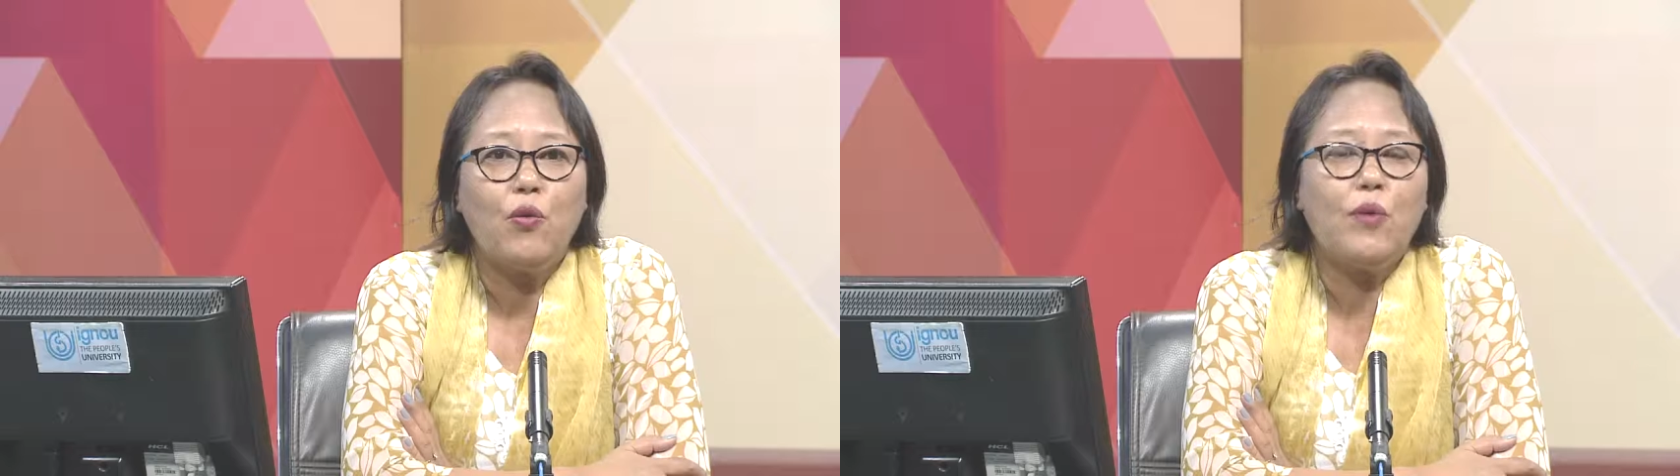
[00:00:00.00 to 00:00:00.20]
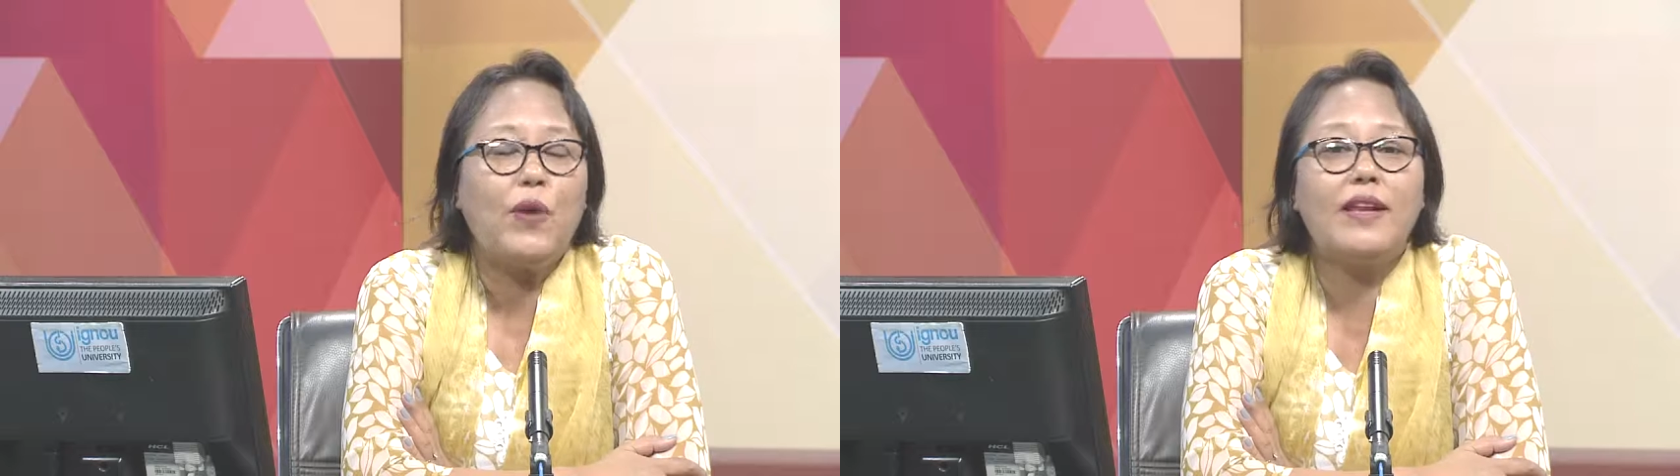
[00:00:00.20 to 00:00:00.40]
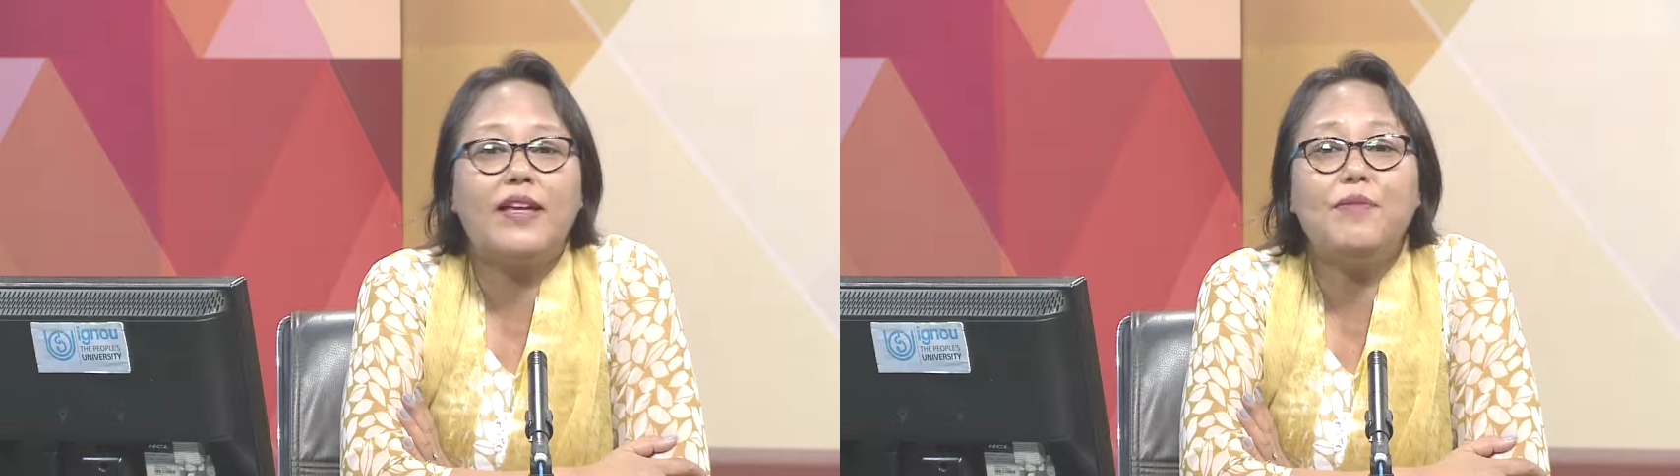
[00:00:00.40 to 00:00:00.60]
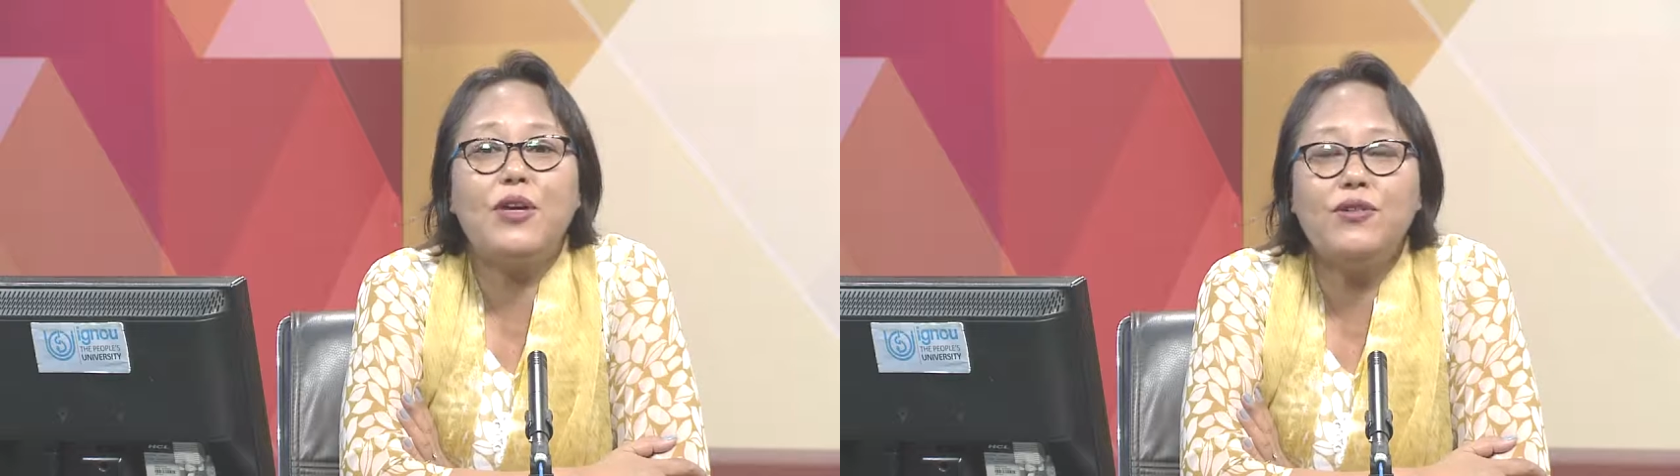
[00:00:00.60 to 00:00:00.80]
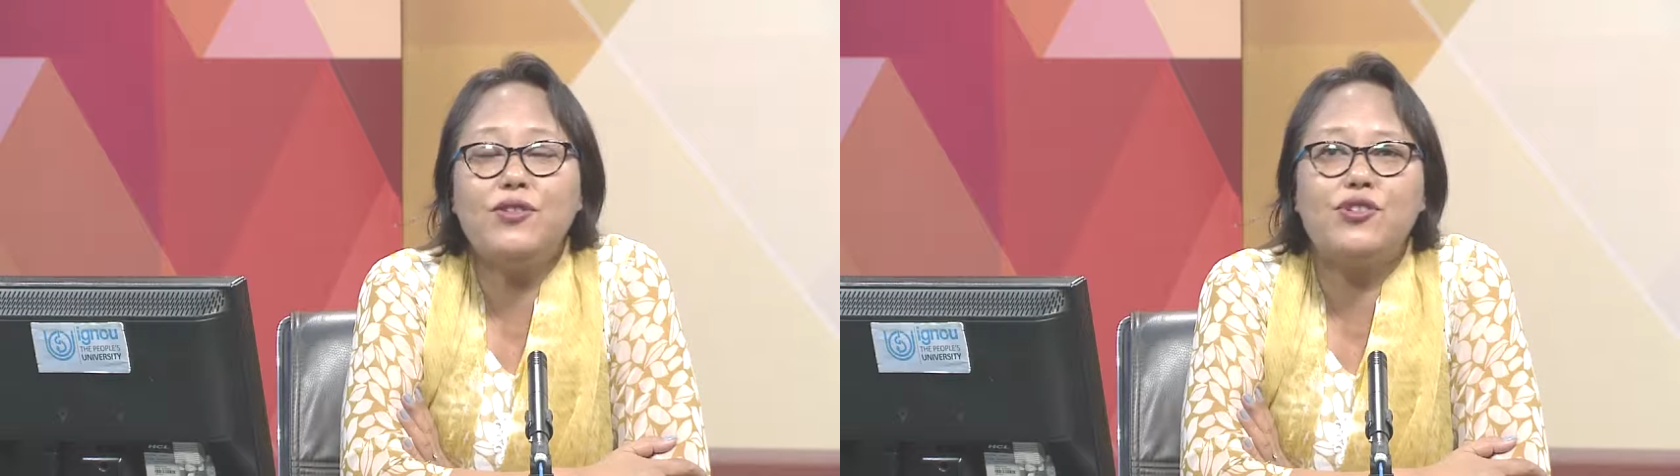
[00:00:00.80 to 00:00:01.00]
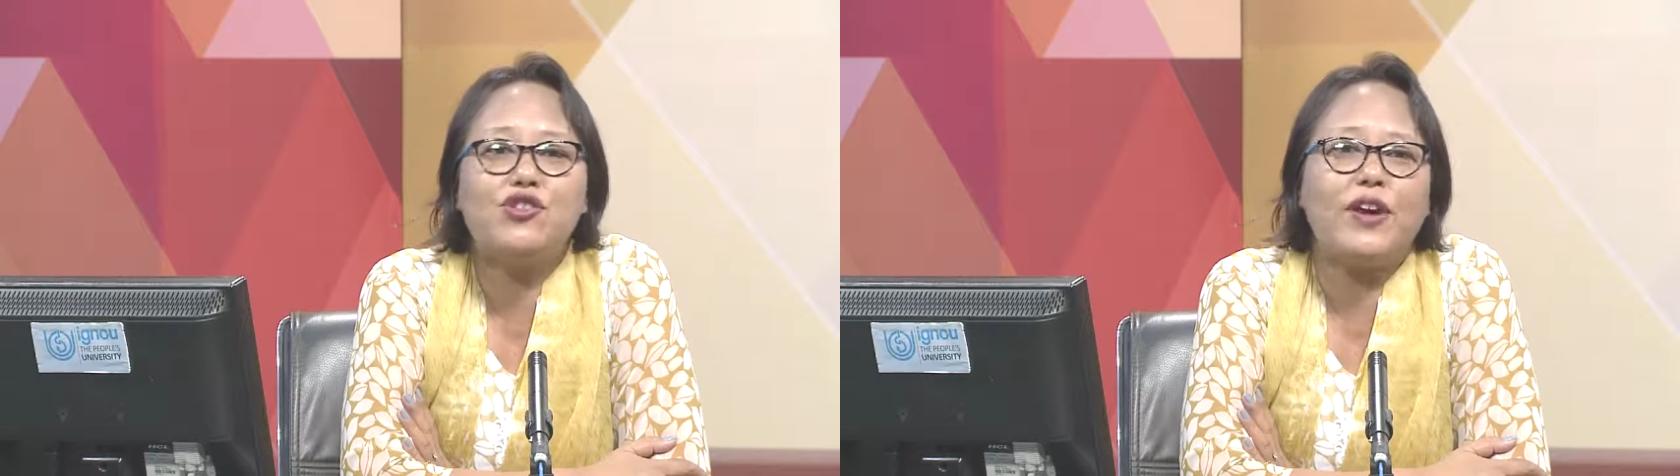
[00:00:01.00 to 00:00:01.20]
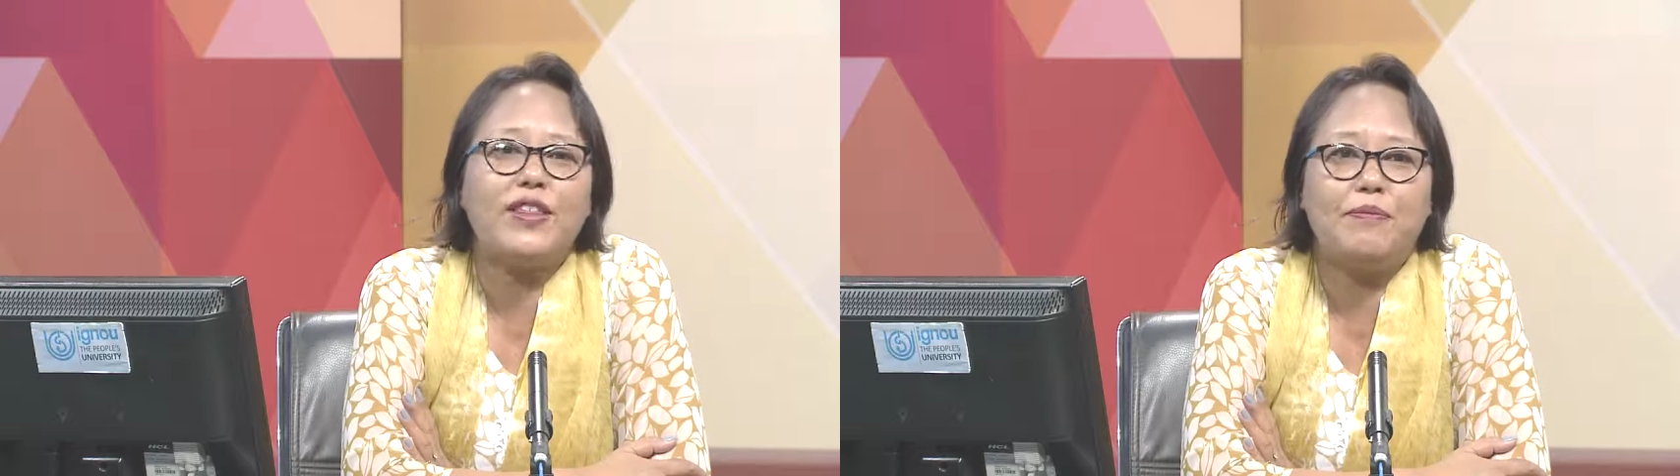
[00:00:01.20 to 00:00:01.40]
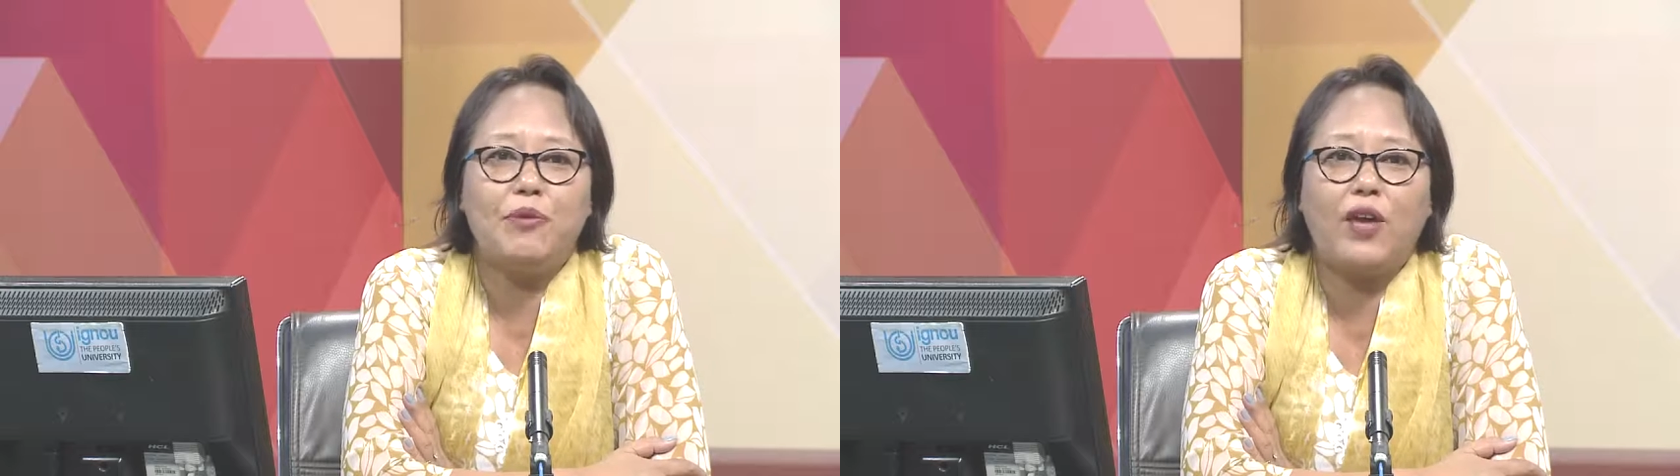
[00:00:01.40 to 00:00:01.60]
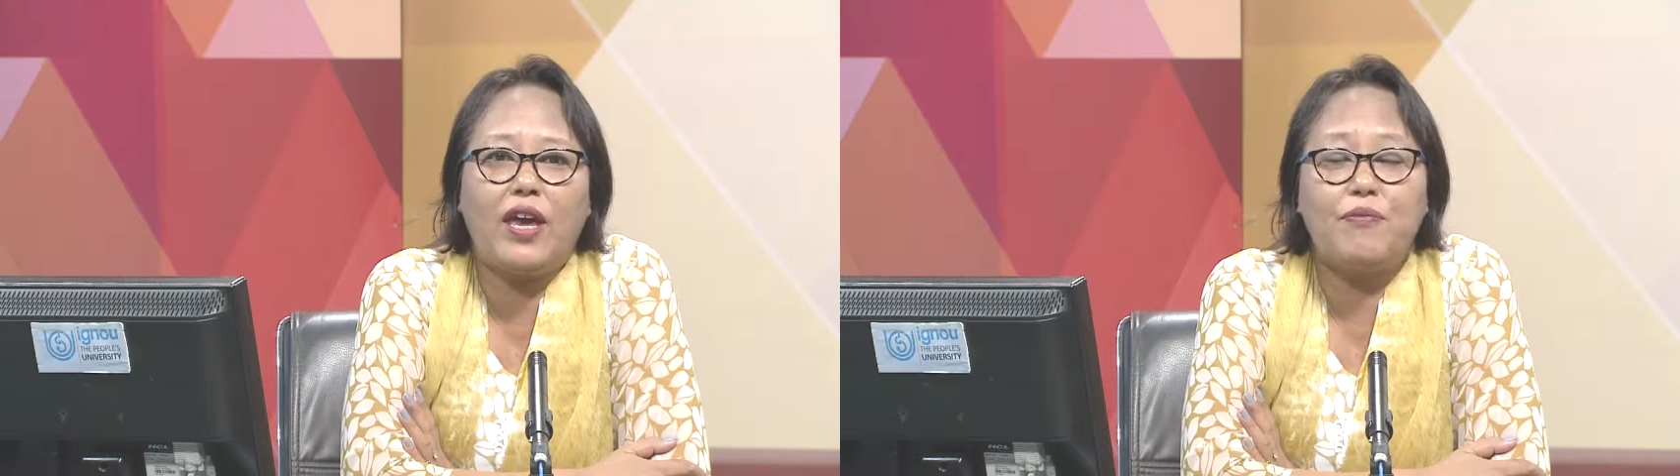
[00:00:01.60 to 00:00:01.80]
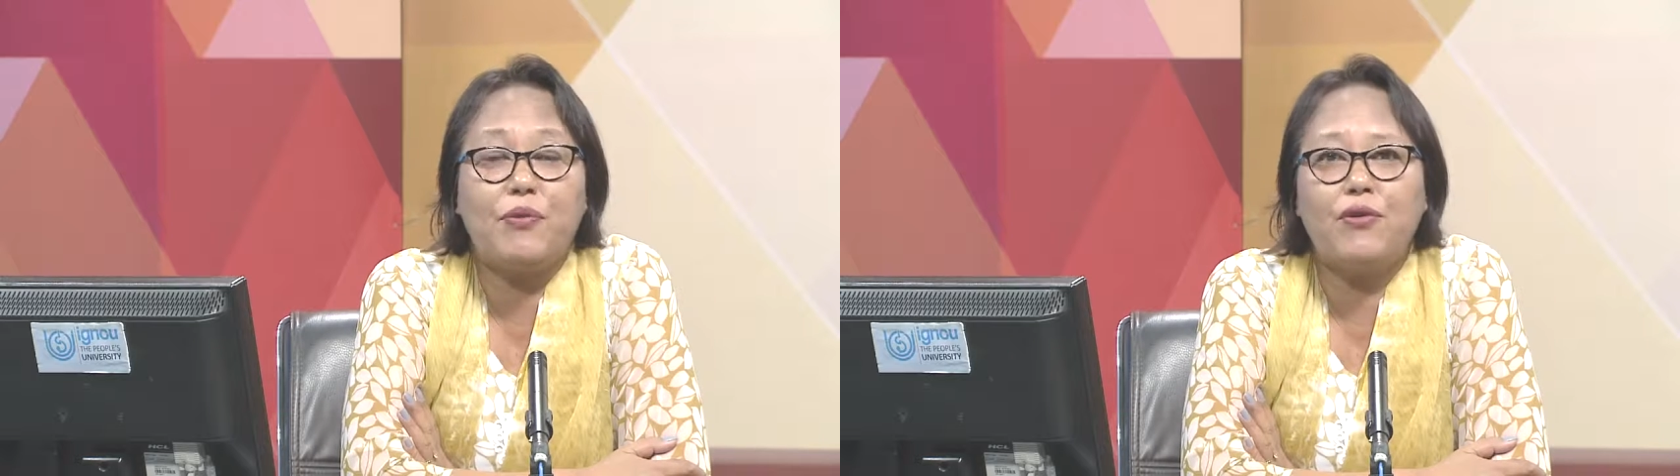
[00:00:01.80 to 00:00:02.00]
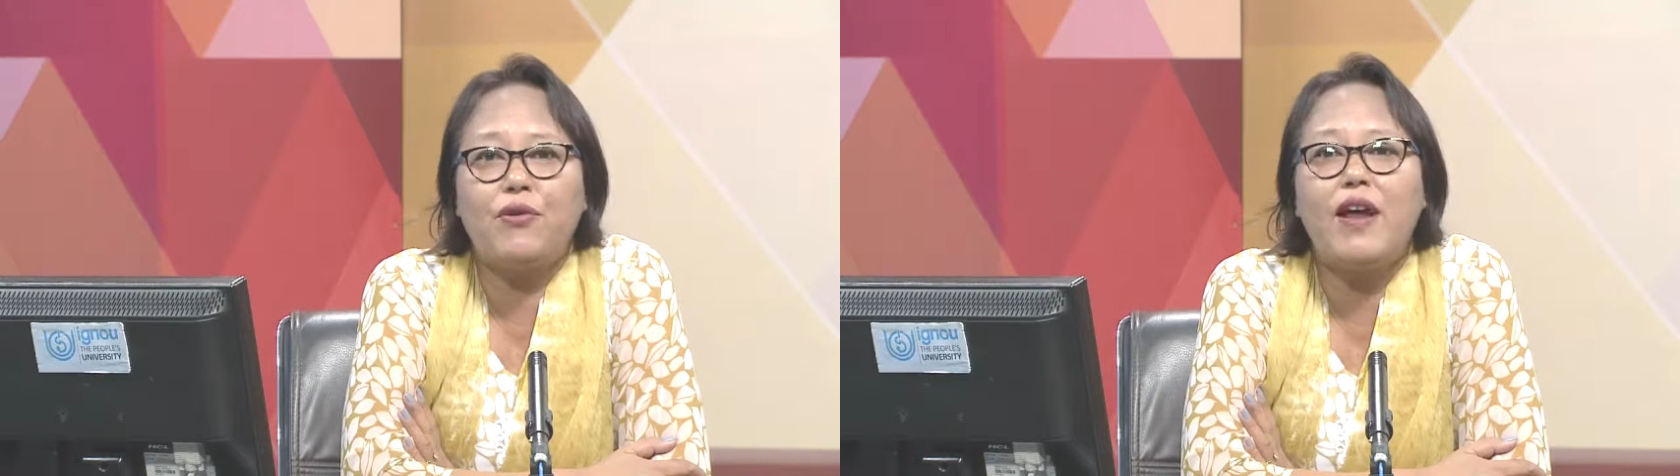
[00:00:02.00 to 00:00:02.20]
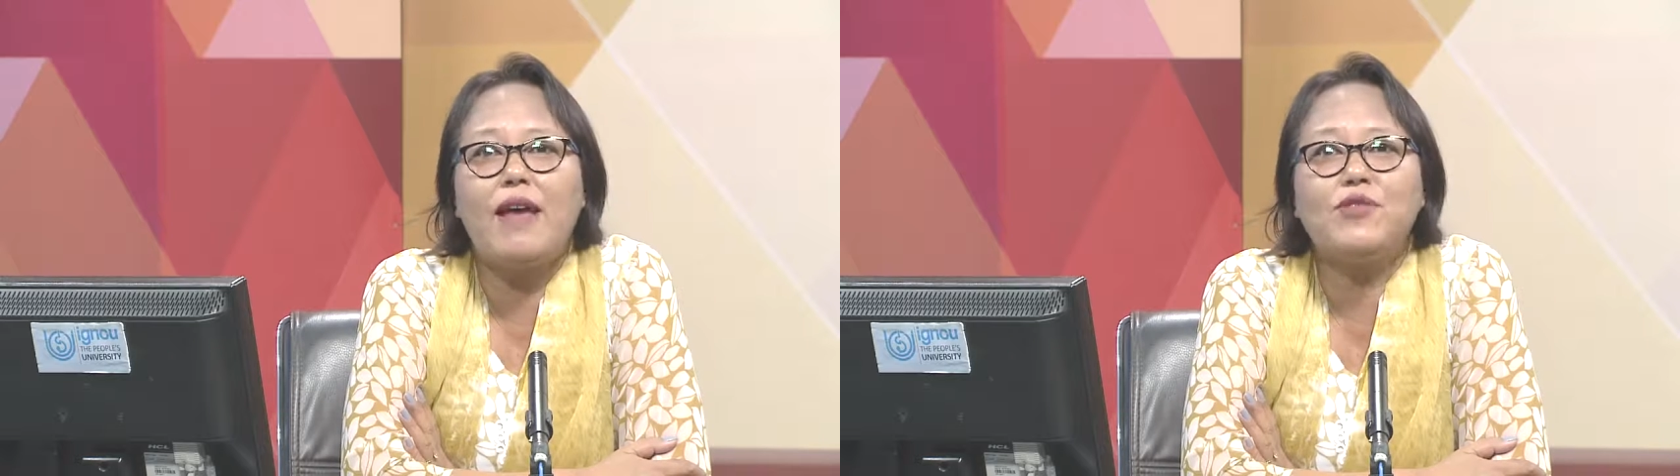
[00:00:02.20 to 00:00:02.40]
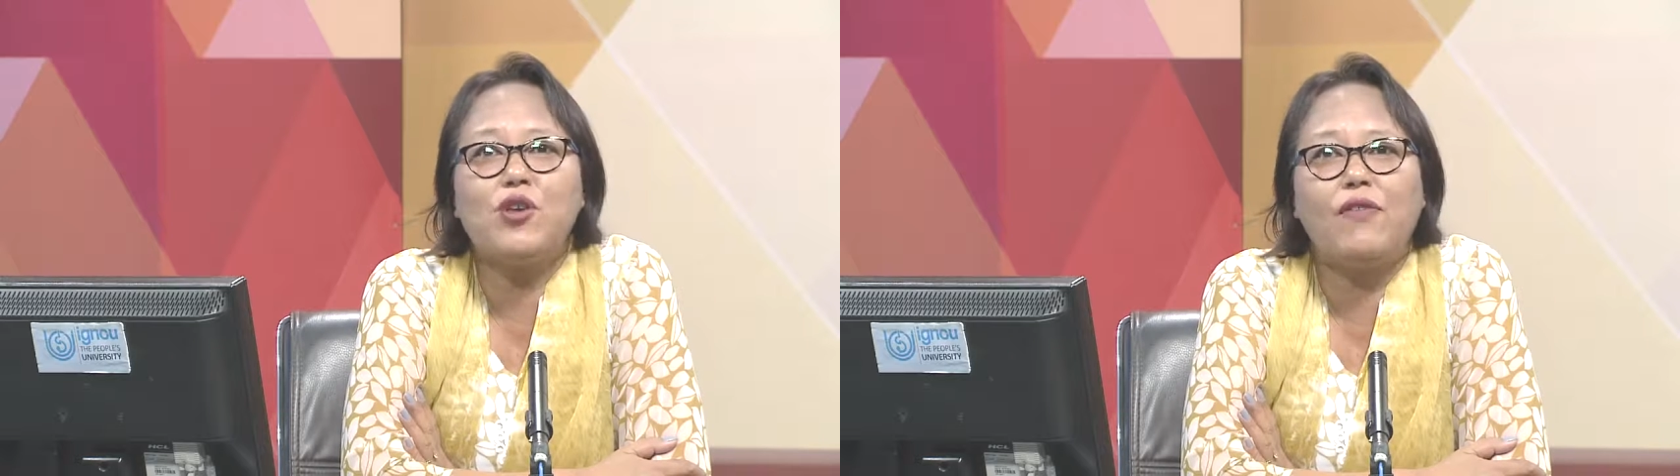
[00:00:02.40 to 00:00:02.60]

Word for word: We welcome you to join the bouquet of programs